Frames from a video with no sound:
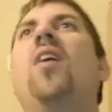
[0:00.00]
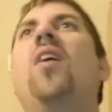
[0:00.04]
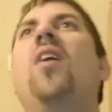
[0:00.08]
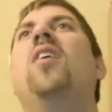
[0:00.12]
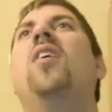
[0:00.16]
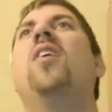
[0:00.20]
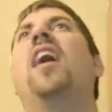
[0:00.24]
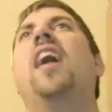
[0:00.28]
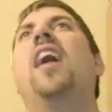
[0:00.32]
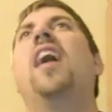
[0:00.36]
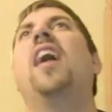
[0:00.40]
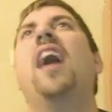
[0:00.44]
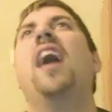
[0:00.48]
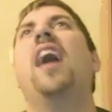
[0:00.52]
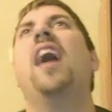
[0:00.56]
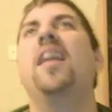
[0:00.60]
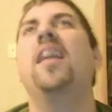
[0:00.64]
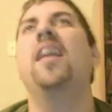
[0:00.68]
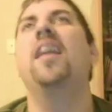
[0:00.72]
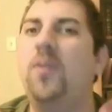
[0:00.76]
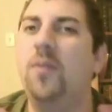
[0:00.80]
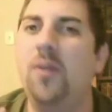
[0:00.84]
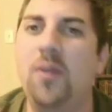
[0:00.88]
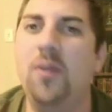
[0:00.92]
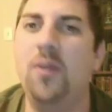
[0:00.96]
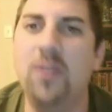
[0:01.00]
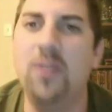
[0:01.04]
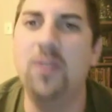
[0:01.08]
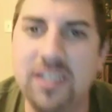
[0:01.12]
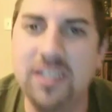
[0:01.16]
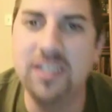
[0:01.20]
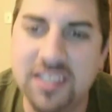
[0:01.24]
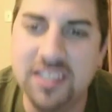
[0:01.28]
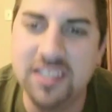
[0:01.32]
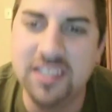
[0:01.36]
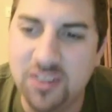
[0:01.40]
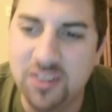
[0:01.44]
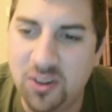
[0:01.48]
okay. Adam
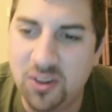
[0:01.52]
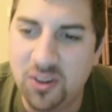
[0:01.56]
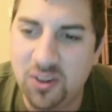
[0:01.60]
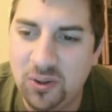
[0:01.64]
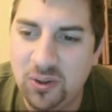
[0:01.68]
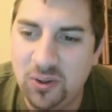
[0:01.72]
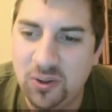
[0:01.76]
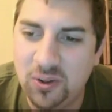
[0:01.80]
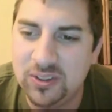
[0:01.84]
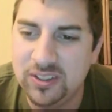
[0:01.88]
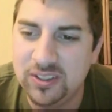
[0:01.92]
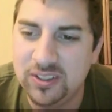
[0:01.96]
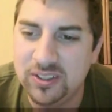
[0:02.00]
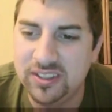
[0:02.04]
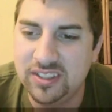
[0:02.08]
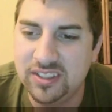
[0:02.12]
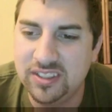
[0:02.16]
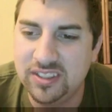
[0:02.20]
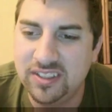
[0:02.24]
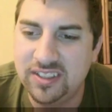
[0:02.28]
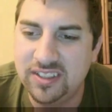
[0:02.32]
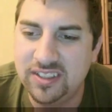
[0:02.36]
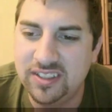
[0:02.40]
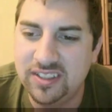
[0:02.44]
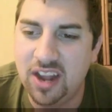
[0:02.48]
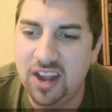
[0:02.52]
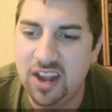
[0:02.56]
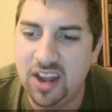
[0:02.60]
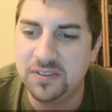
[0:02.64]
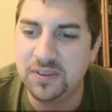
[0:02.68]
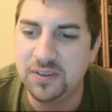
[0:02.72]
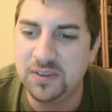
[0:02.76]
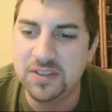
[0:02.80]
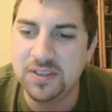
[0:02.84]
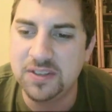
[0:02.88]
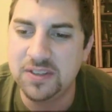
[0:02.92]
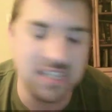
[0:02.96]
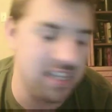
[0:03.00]
Carolla's is a whole
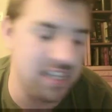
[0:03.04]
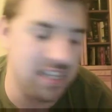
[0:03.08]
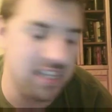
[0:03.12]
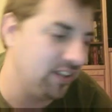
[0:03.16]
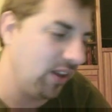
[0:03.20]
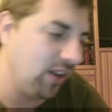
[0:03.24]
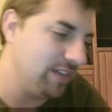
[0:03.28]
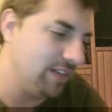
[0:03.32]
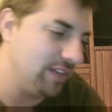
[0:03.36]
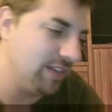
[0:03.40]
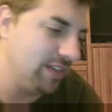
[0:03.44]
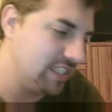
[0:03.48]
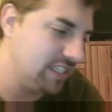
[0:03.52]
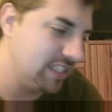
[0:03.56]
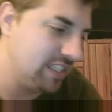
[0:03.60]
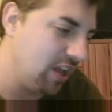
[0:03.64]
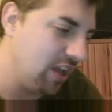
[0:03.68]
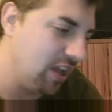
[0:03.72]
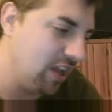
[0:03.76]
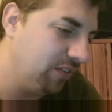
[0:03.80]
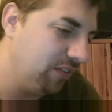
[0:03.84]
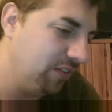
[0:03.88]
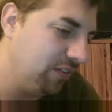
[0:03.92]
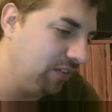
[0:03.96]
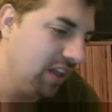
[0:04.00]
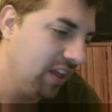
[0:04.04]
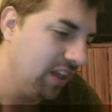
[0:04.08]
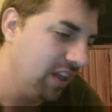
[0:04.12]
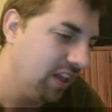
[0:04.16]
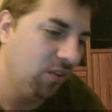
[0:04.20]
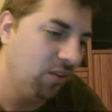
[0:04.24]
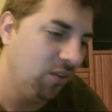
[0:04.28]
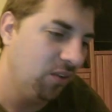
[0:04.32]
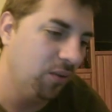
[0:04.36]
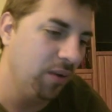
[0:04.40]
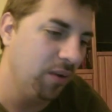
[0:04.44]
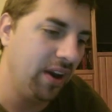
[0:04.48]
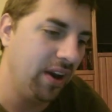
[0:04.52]
controversy in and of itself,
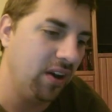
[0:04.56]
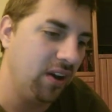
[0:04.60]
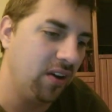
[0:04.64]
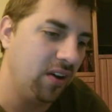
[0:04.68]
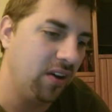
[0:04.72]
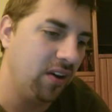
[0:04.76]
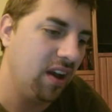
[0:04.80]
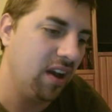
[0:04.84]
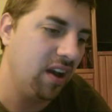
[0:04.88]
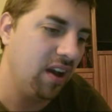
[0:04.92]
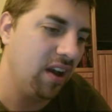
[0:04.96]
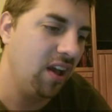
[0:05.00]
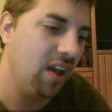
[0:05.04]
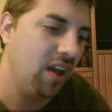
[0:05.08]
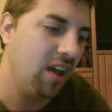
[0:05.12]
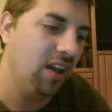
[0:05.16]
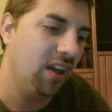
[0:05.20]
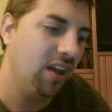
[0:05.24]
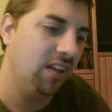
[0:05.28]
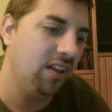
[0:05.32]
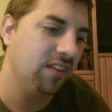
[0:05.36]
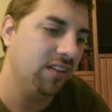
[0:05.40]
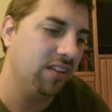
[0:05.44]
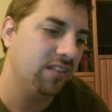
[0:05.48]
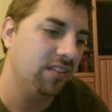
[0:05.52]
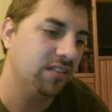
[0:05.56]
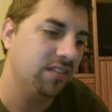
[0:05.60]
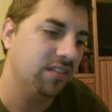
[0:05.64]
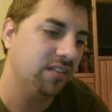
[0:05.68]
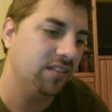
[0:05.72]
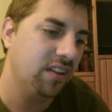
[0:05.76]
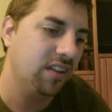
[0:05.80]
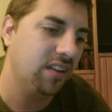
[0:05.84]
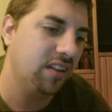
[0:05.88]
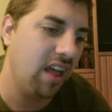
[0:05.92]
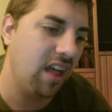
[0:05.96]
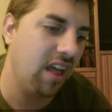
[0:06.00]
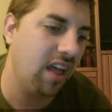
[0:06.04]
where
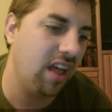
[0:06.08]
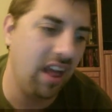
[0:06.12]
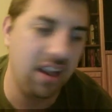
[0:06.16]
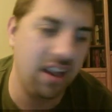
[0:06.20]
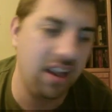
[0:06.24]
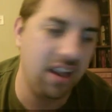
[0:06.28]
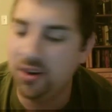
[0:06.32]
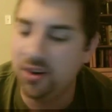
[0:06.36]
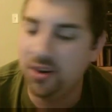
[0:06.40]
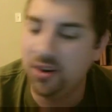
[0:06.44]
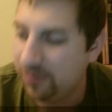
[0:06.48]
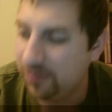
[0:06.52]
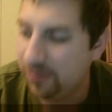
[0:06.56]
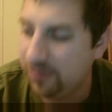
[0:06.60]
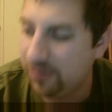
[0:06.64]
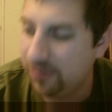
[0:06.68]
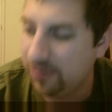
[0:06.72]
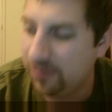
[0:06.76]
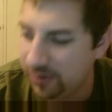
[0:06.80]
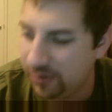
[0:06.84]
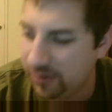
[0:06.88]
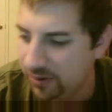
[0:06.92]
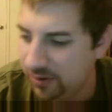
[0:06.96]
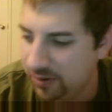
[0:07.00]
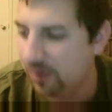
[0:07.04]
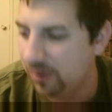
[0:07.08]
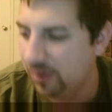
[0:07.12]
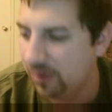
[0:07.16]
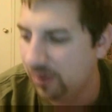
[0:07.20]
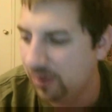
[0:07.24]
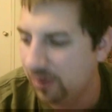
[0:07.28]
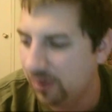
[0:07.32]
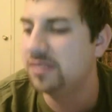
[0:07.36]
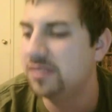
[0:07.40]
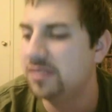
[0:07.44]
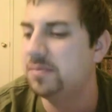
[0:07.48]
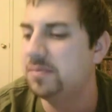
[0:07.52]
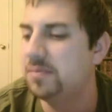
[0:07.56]
I don't know if you know this, but
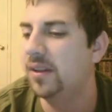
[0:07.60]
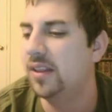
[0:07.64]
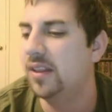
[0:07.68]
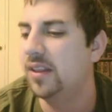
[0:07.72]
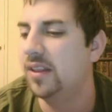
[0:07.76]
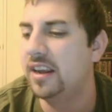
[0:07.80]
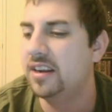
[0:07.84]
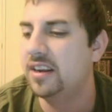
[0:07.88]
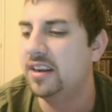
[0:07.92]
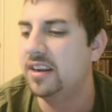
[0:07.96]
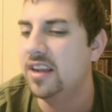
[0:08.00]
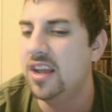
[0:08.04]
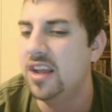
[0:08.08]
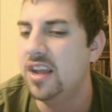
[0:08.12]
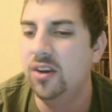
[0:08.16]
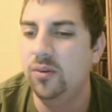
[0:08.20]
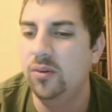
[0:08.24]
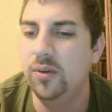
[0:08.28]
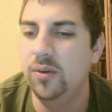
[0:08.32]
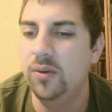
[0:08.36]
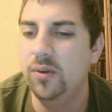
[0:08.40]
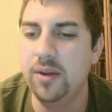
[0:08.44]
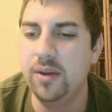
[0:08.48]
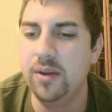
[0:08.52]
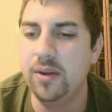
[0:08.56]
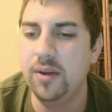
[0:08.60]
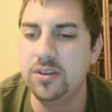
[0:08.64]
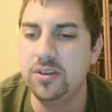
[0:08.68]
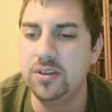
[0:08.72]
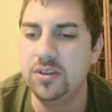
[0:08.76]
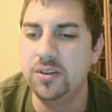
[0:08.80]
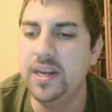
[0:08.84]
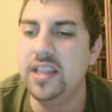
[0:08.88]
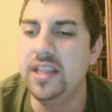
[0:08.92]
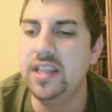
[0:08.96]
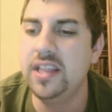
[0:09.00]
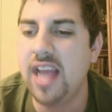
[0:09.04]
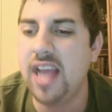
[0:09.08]
like when they were doing the
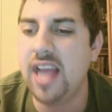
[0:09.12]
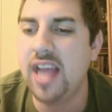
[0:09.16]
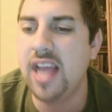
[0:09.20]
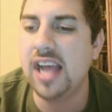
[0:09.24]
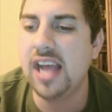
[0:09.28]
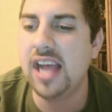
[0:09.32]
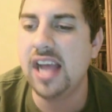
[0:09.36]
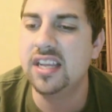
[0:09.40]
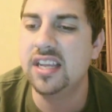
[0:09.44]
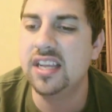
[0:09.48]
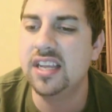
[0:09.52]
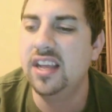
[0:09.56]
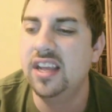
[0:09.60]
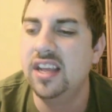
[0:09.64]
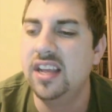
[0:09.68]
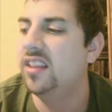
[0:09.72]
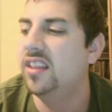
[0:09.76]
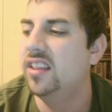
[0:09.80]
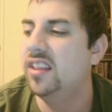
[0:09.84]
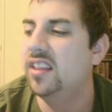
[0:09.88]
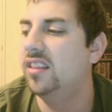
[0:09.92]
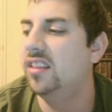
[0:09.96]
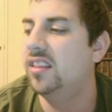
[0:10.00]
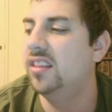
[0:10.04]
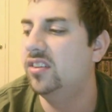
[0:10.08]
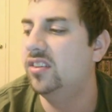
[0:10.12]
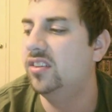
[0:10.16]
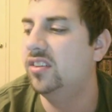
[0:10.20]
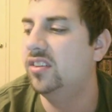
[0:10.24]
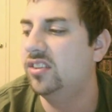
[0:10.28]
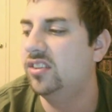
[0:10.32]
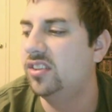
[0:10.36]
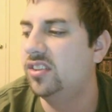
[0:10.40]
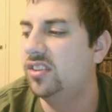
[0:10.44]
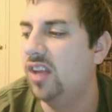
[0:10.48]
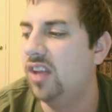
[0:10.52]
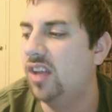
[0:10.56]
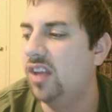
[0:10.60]
task,
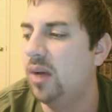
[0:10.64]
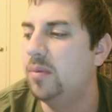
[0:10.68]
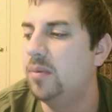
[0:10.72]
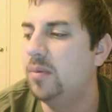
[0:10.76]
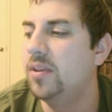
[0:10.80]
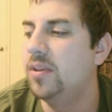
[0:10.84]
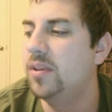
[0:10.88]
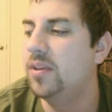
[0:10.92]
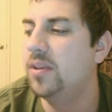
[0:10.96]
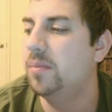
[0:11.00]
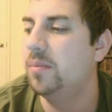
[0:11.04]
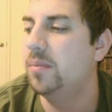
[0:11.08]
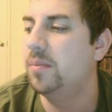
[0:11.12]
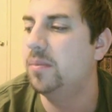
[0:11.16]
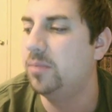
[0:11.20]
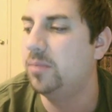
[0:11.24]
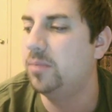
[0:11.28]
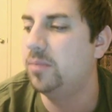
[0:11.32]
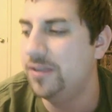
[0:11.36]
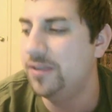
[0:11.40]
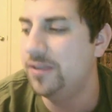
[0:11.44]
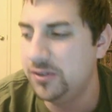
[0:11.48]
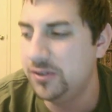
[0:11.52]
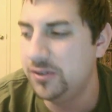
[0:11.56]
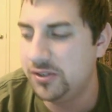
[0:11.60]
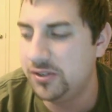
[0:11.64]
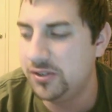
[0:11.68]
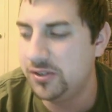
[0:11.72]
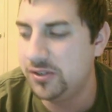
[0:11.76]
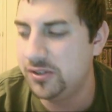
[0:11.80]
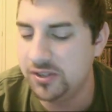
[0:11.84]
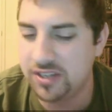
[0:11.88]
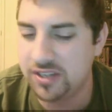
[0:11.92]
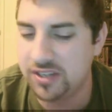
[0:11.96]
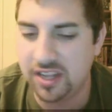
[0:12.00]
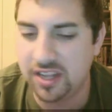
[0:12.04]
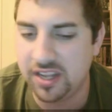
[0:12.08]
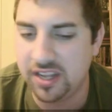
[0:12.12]
some of the producers on the show
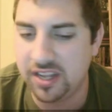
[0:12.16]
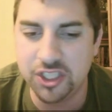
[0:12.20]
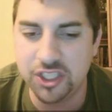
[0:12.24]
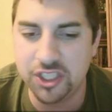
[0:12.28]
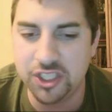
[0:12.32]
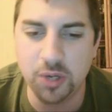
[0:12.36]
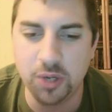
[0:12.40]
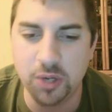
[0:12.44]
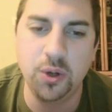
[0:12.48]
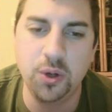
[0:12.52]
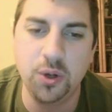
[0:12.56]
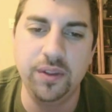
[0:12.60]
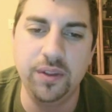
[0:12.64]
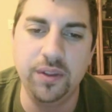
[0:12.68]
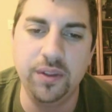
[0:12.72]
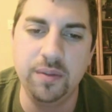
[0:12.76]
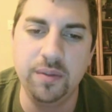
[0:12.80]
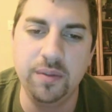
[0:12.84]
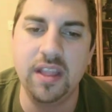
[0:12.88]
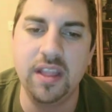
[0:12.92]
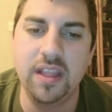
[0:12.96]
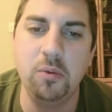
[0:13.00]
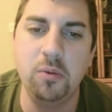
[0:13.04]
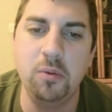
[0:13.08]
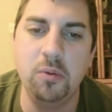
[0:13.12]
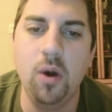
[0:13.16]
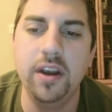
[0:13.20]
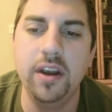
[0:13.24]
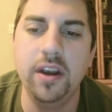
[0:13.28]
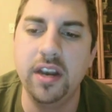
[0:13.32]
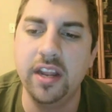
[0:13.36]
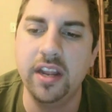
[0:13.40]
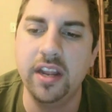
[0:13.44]
told them that they wanted it